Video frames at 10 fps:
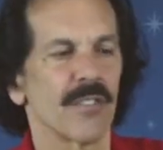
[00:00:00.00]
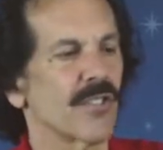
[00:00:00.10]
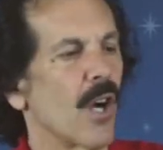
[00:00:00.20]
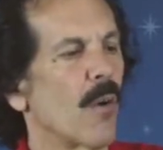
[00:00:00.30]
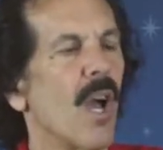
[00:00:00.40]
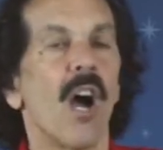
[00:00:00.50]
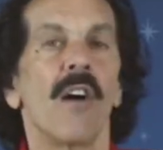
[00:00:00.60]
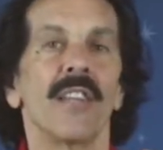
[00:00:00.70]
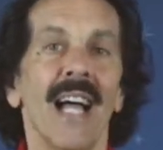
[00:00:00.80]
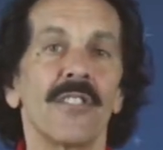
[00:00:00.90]
So
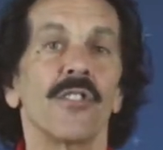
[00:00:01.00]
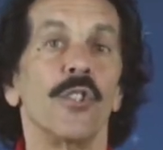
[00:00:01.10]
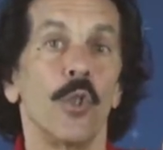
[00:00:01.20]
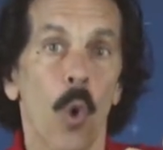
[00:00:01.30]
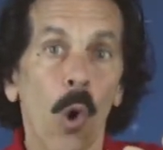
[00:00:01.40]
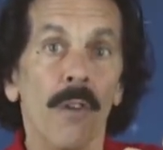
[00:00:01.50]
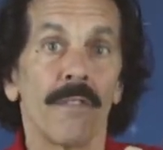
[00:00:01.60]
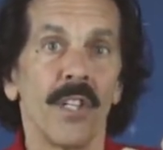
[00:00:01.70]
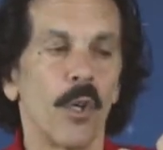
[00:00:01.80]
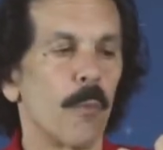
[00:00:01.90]
that's your
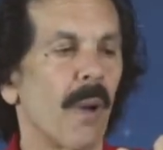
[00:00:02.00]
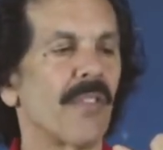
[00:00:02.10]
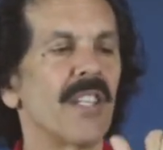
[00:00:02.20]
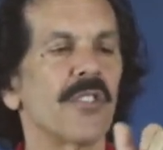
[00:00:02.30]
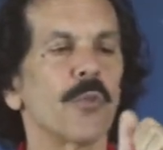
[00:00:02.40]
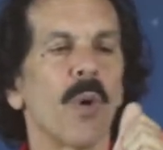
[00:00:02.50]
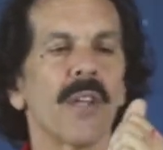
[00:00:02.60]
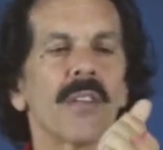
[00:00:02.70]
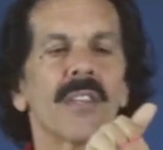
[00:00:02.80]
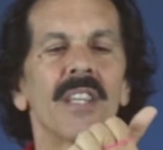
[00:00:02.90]
view, but this is
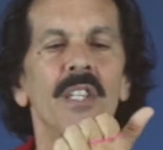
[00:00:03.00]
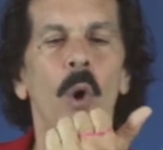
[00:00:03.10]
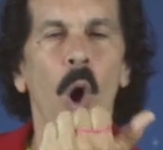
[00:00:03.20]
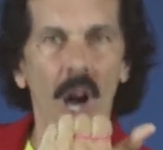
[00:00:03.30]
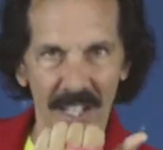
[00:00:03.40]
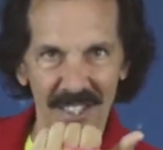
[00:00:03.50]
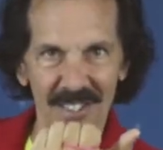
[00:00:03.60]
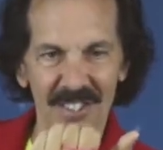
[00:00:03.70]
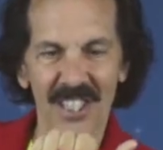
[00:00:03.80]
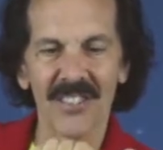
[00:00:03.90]
what the
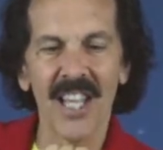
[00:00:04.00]
audience sees.